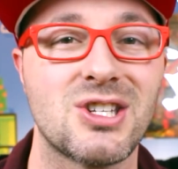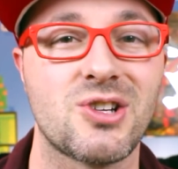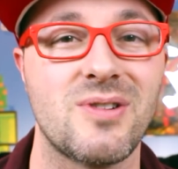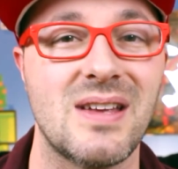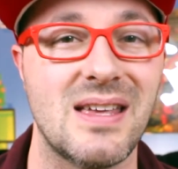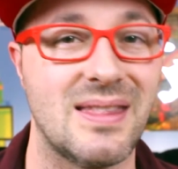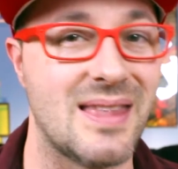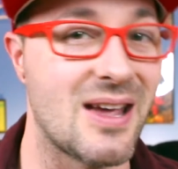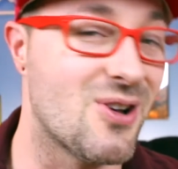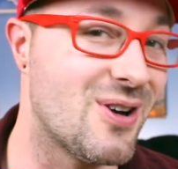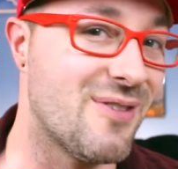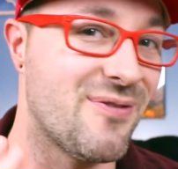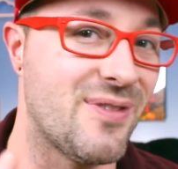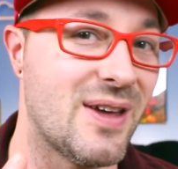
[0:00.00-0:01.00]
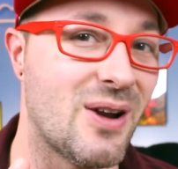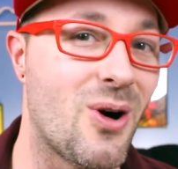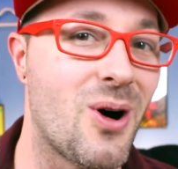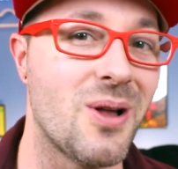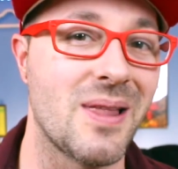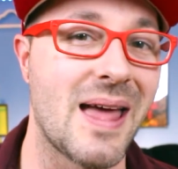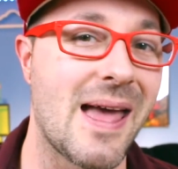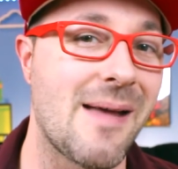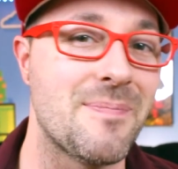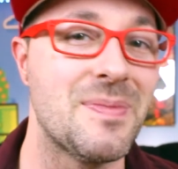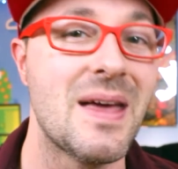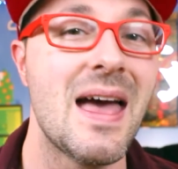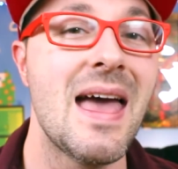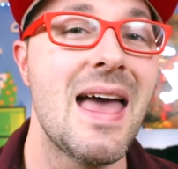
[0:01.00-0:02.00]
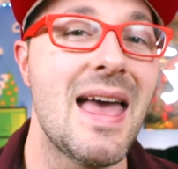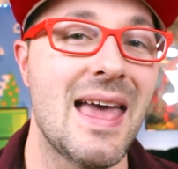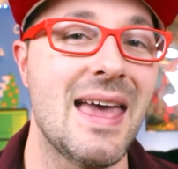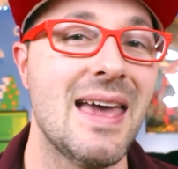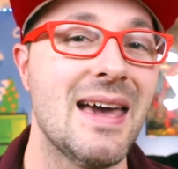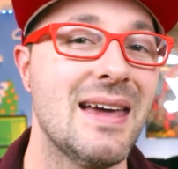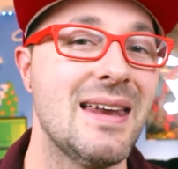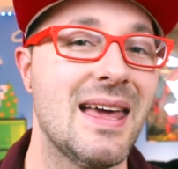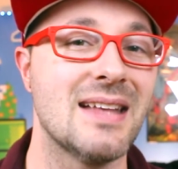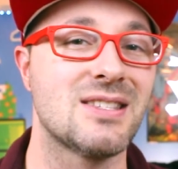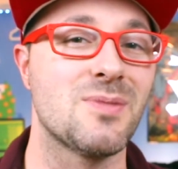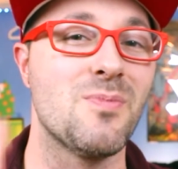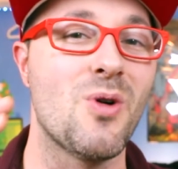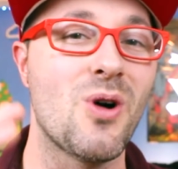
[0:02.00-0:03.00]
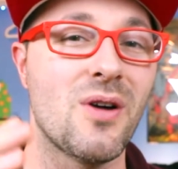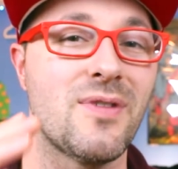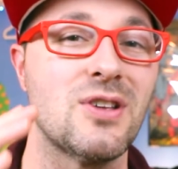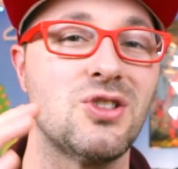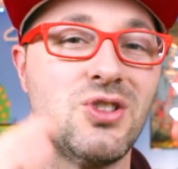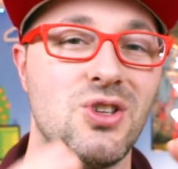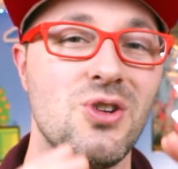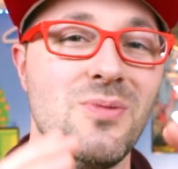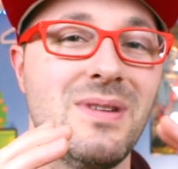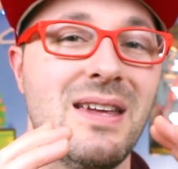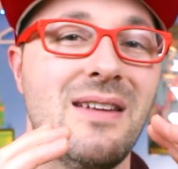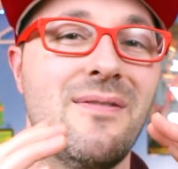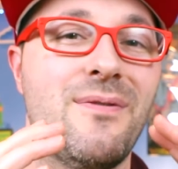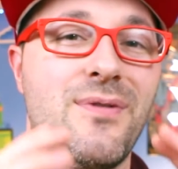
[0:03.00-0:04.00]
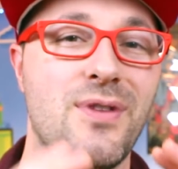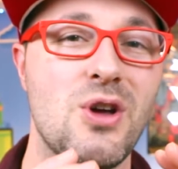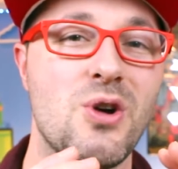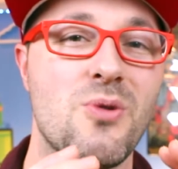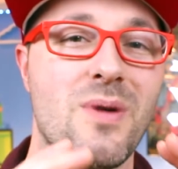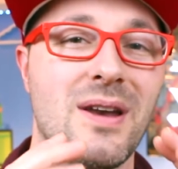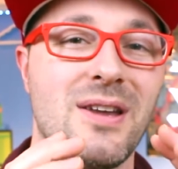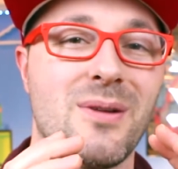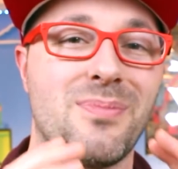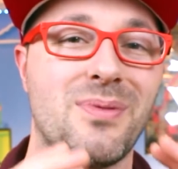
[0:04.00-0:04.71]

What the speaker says: screen, they couldn't fit all 8. And it's more of a zoomed in view when you're